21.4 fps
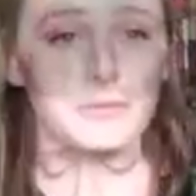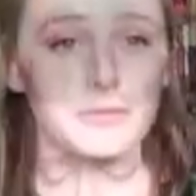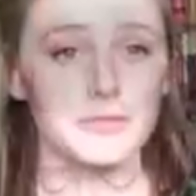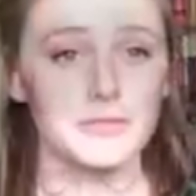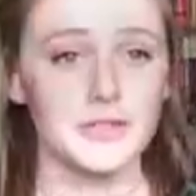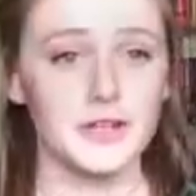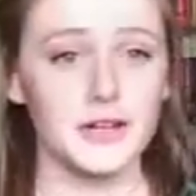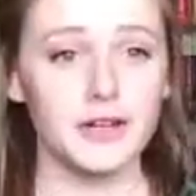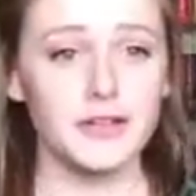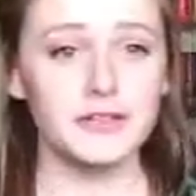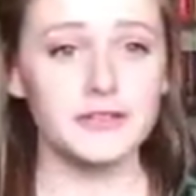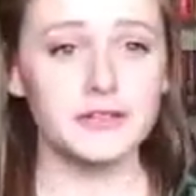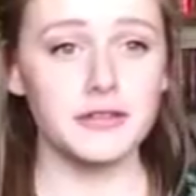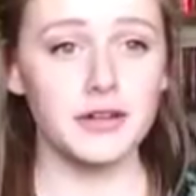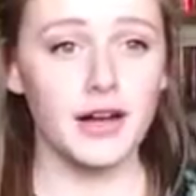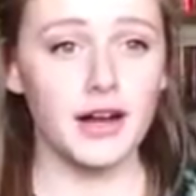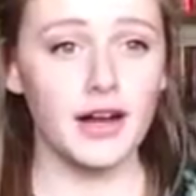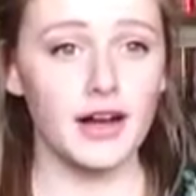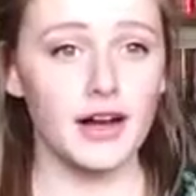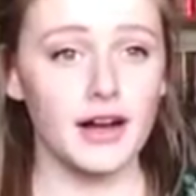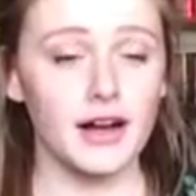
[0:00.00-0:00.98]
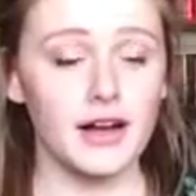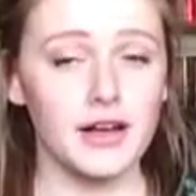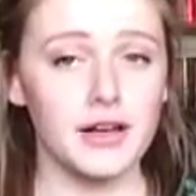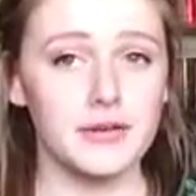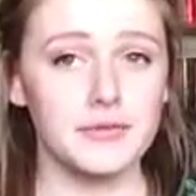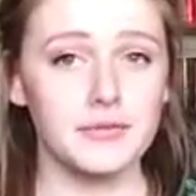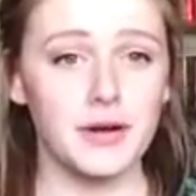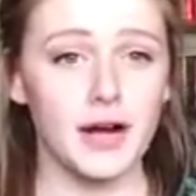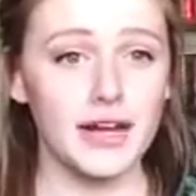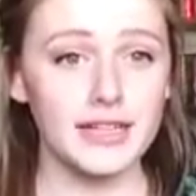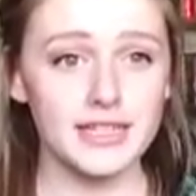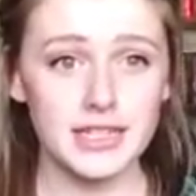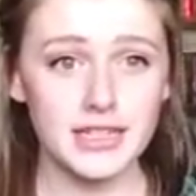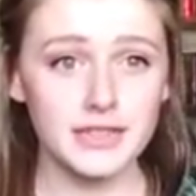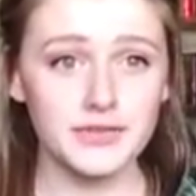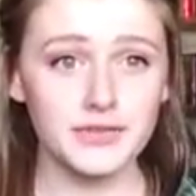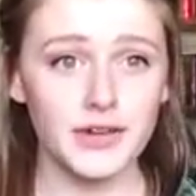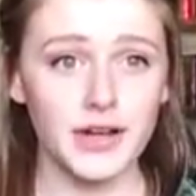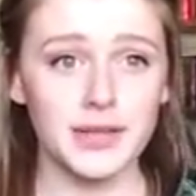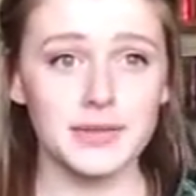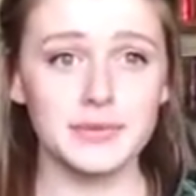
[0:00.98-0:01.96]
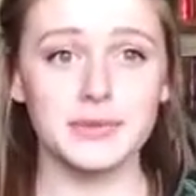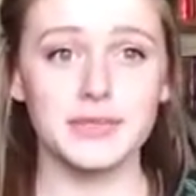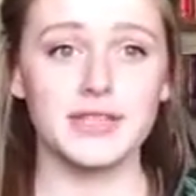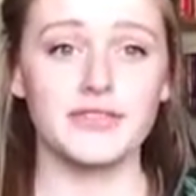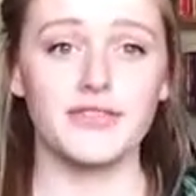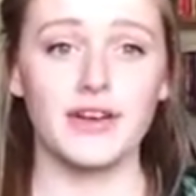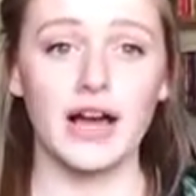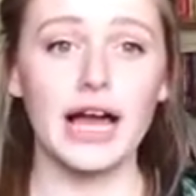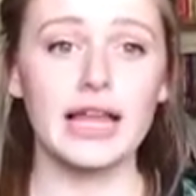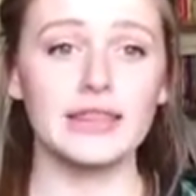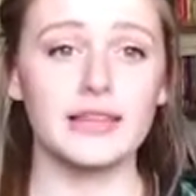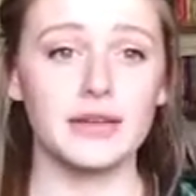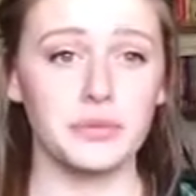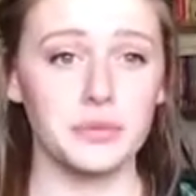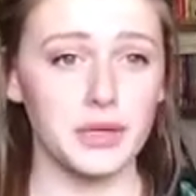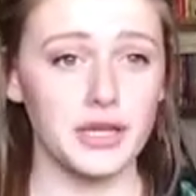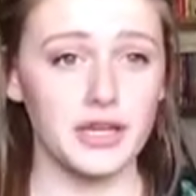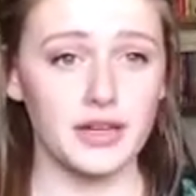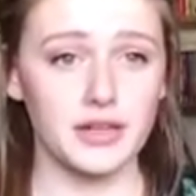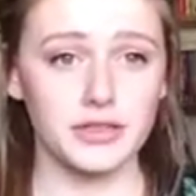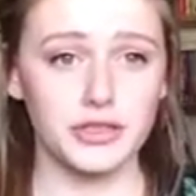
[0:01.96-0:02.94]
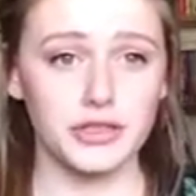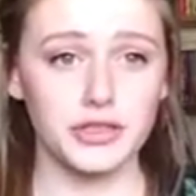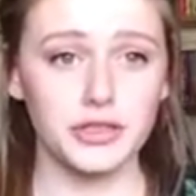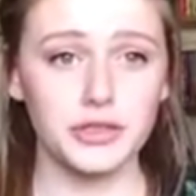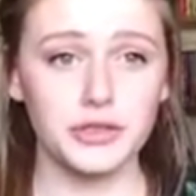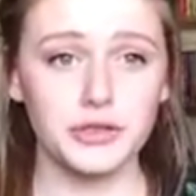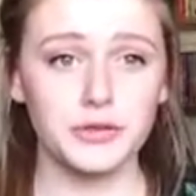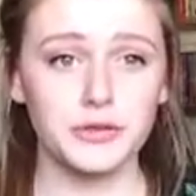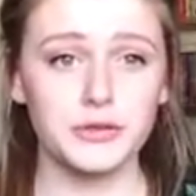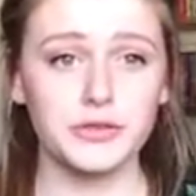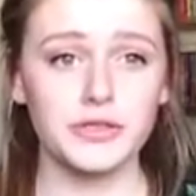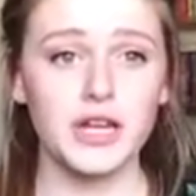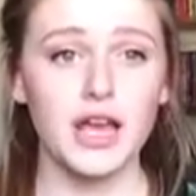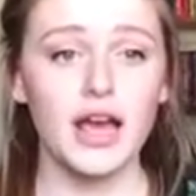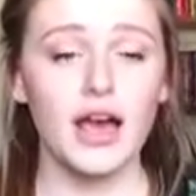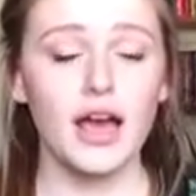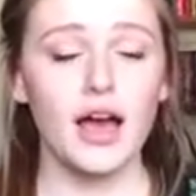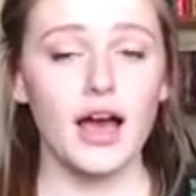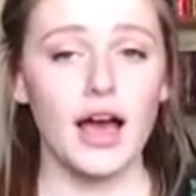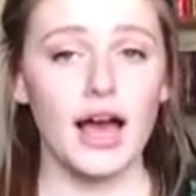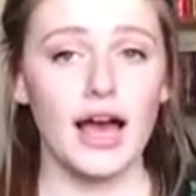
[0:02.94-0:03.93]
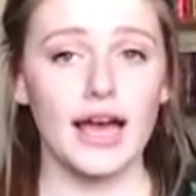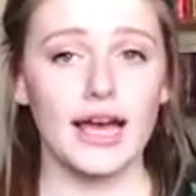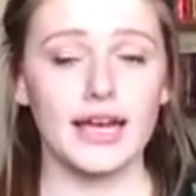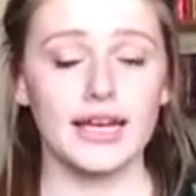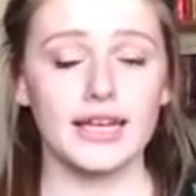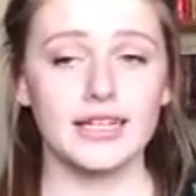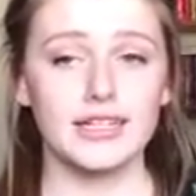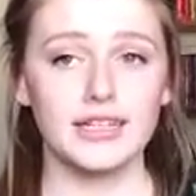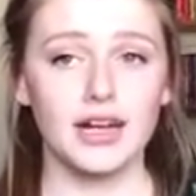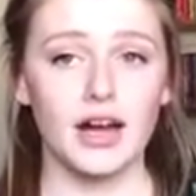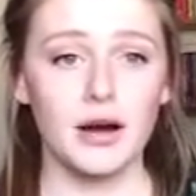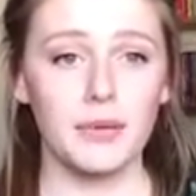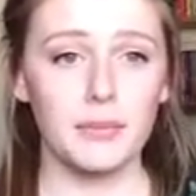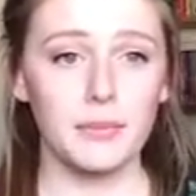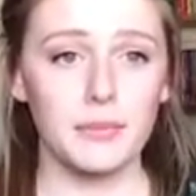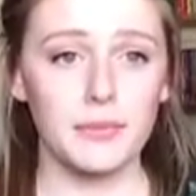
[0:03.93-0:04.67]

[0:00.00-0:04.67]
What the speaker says: We also identified with the fact that we had used a